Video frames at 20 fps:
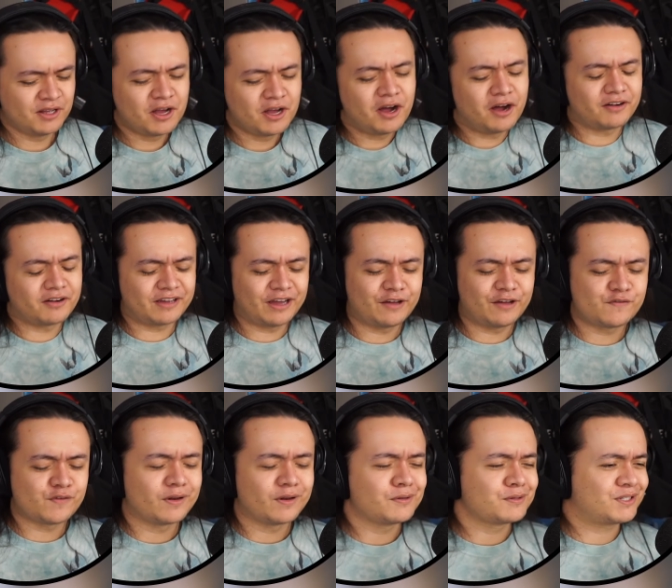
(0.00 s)
Okay, it
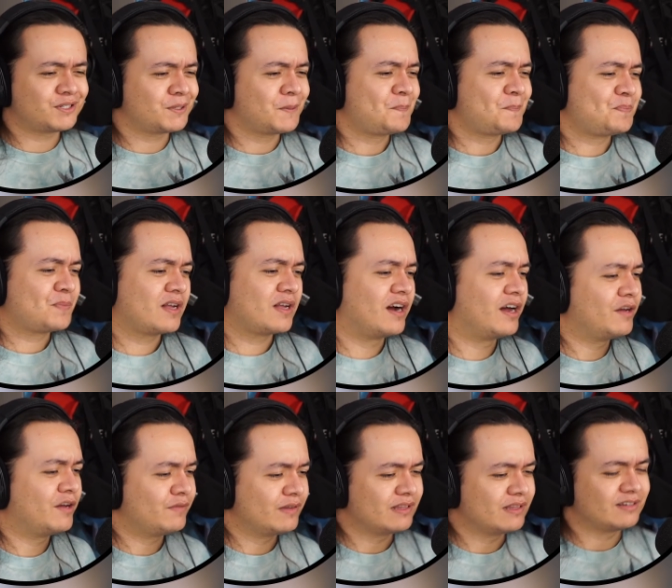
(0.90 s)
follows kind
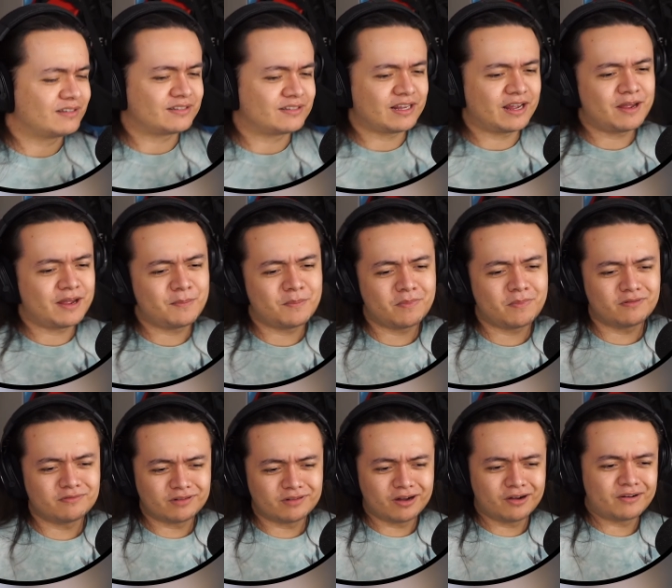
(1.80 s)
of in the same
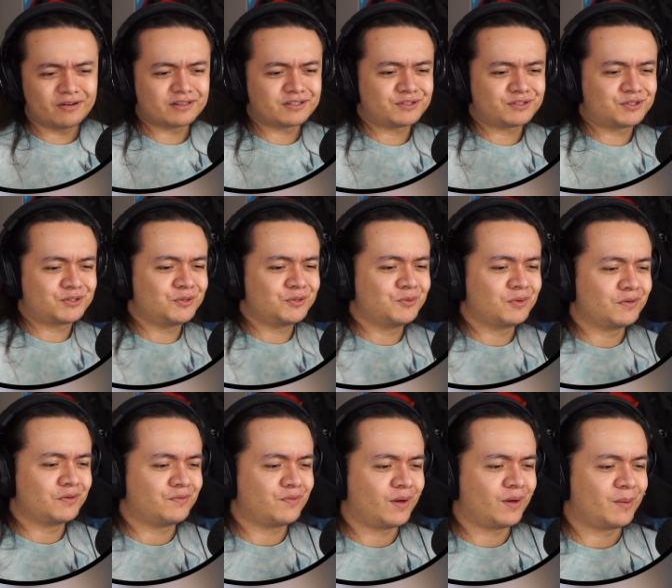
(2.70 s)
road as two
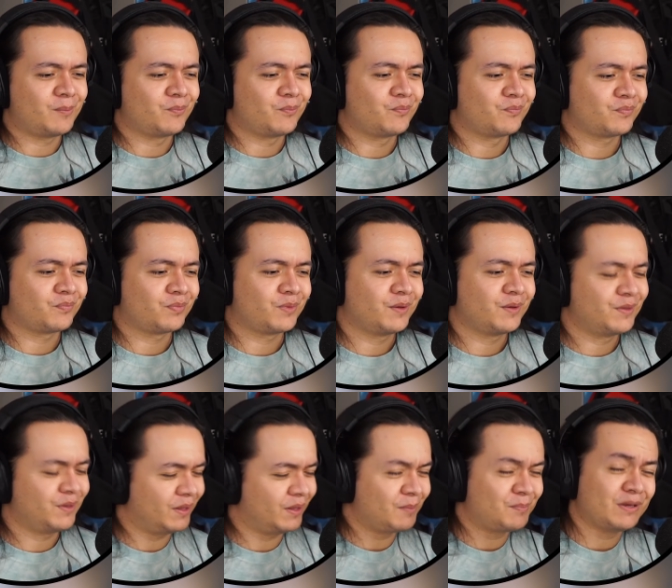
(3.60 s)
of um,
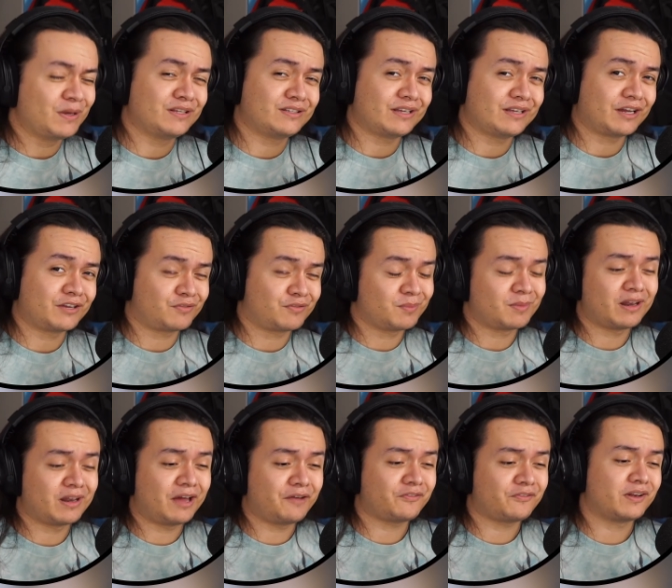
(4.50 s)
the other B-sides from the
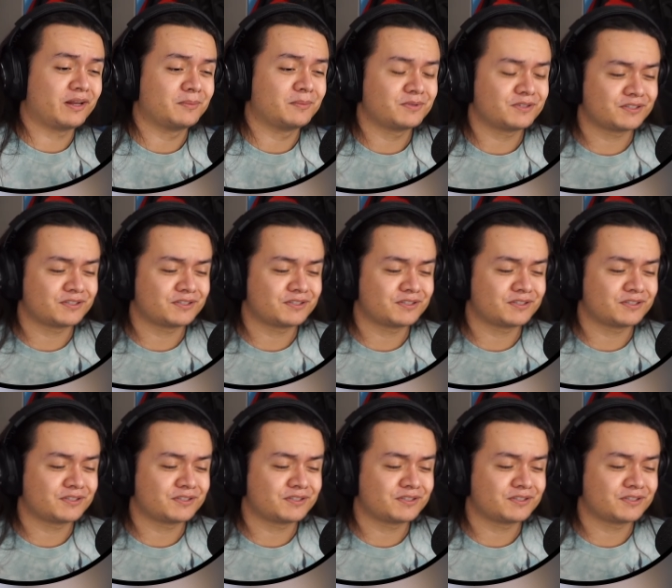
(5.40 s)
live clips.